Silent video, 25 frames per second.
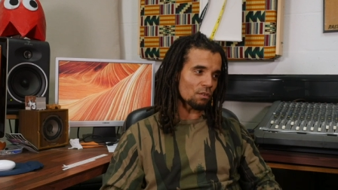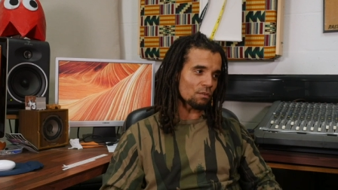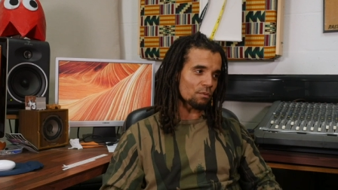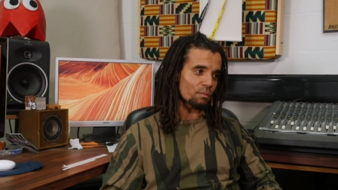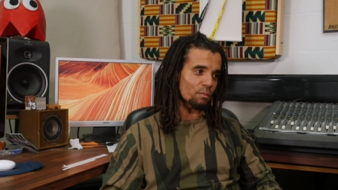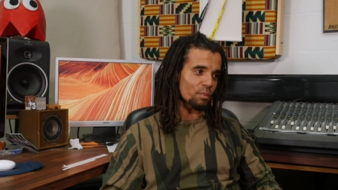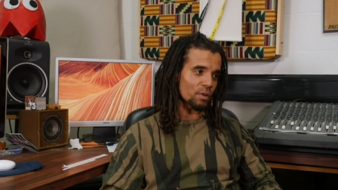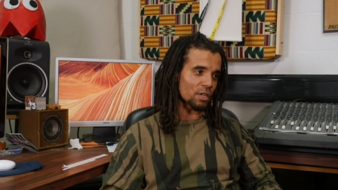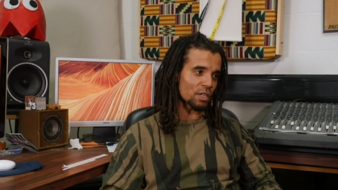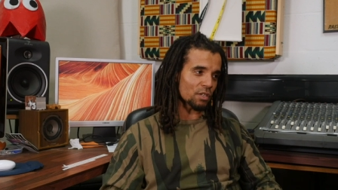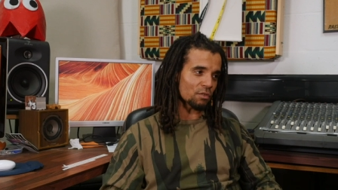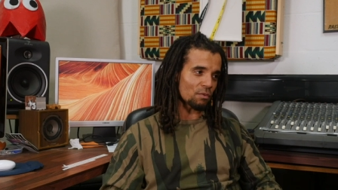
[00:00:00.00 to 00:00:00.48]

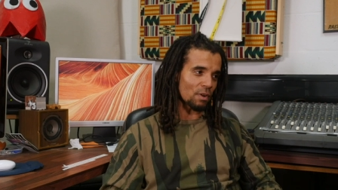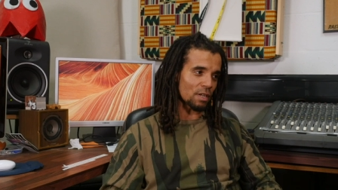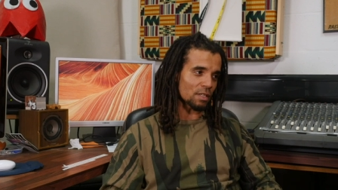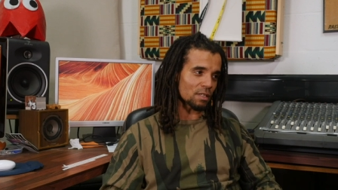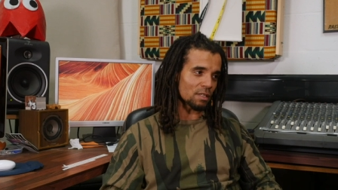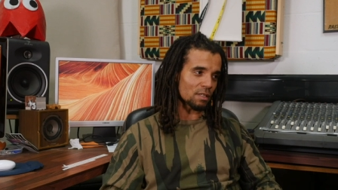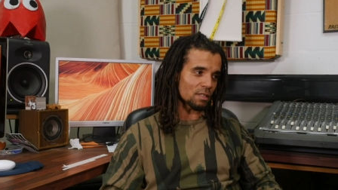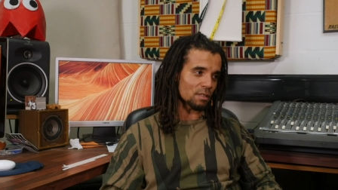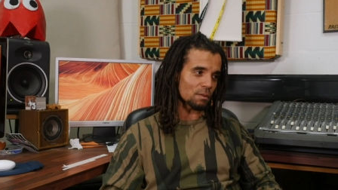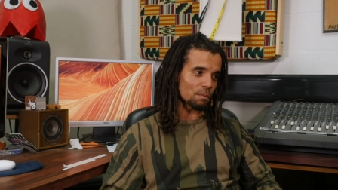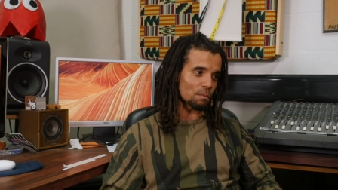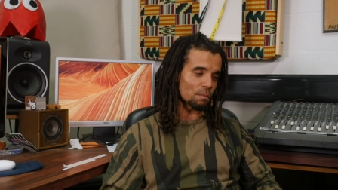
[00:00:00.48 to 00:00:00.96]
of British
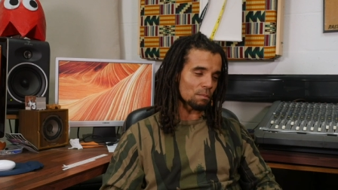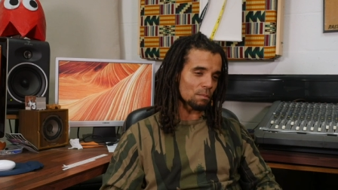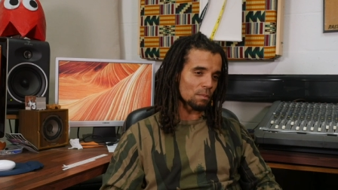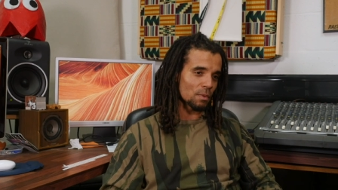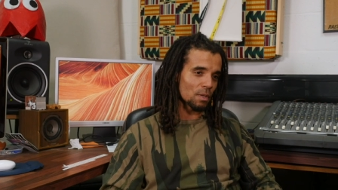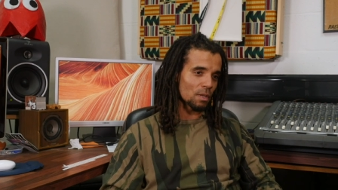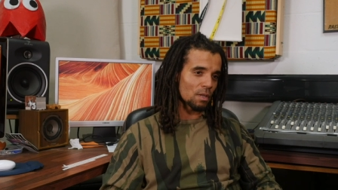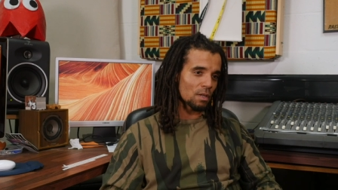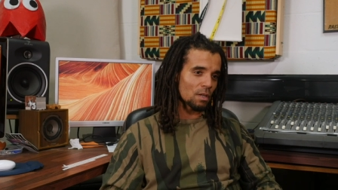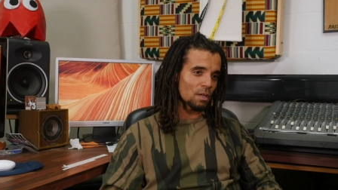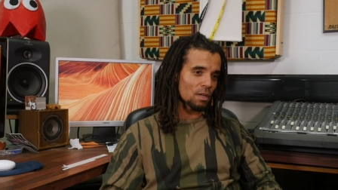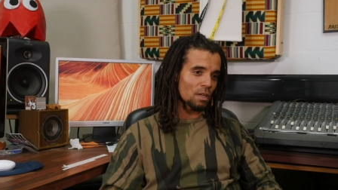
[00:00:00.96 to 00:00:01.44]
racism
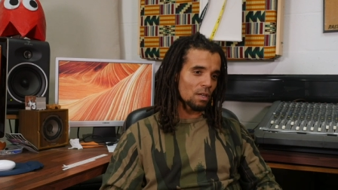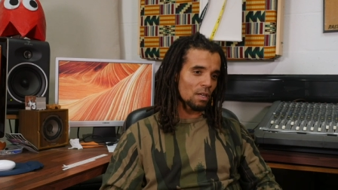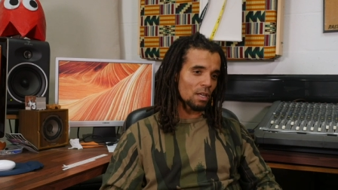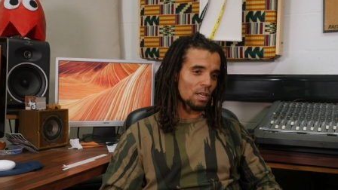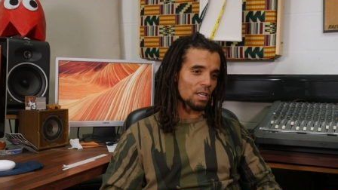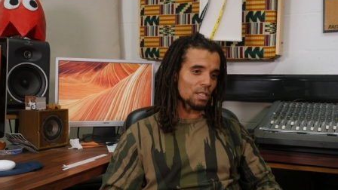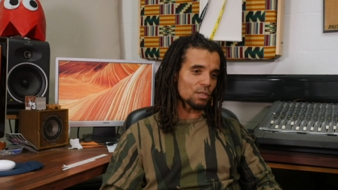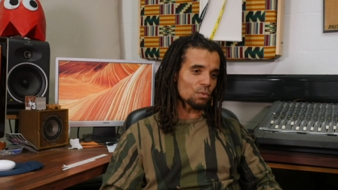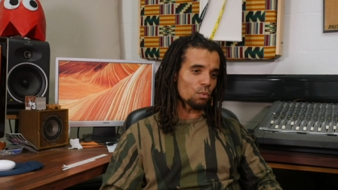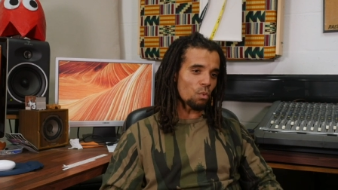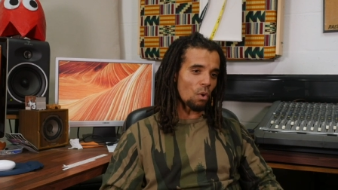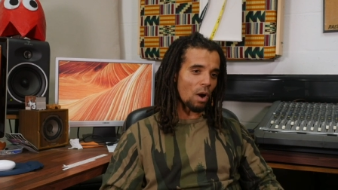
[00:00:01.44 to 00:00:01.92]

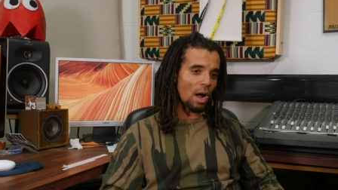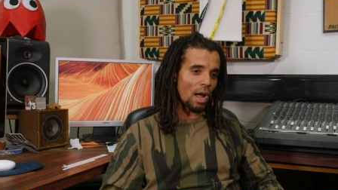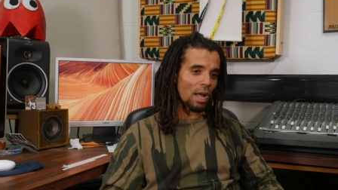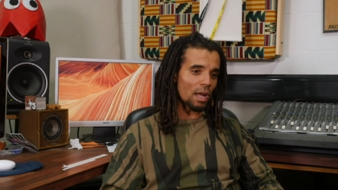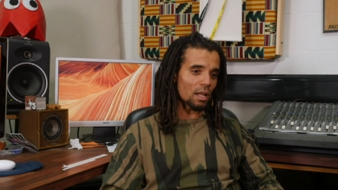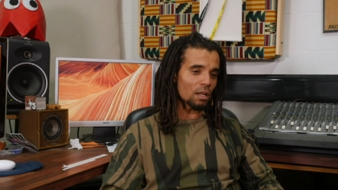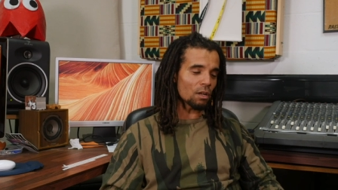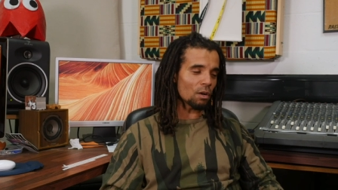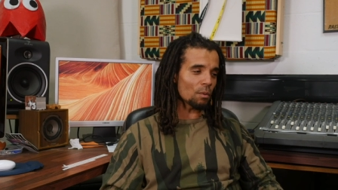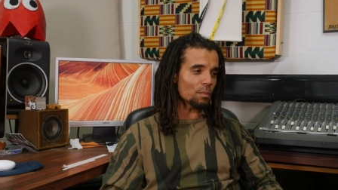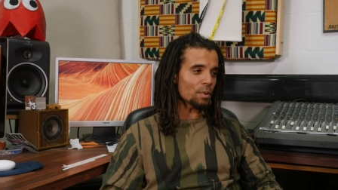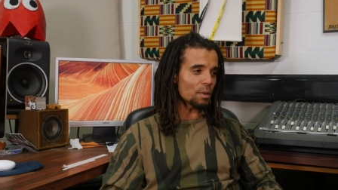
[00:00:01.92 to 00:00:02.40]
is why
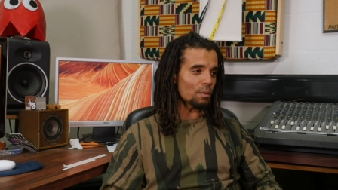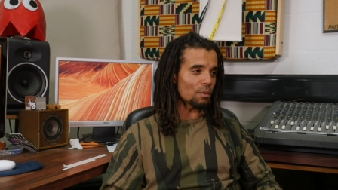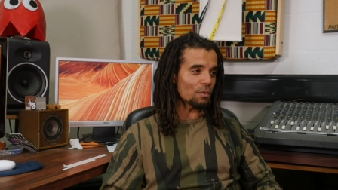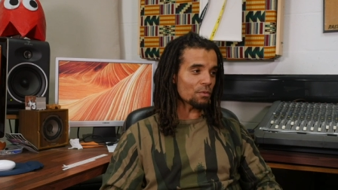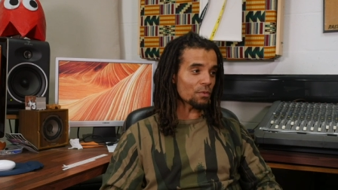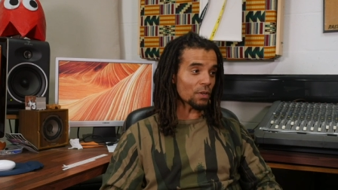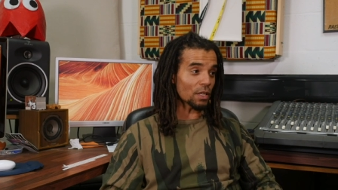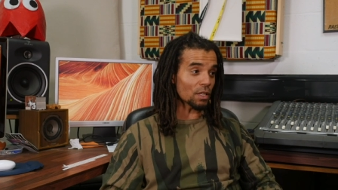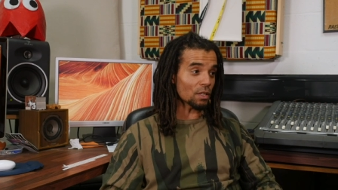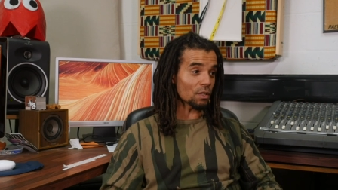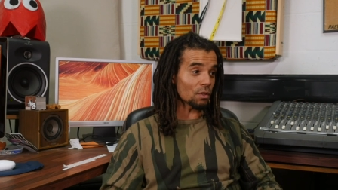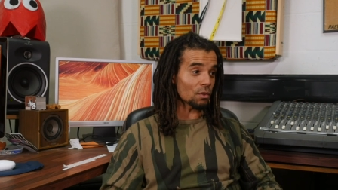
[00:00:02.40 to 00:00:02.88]
a lot of people
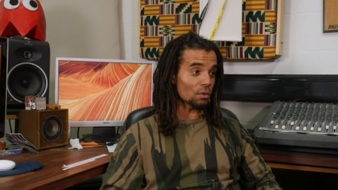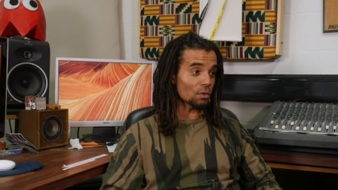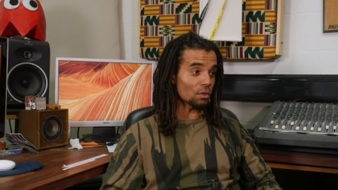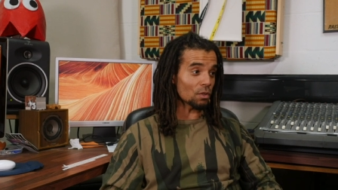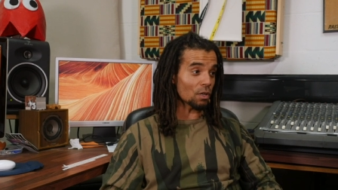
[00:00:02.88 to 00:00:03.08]
think you're,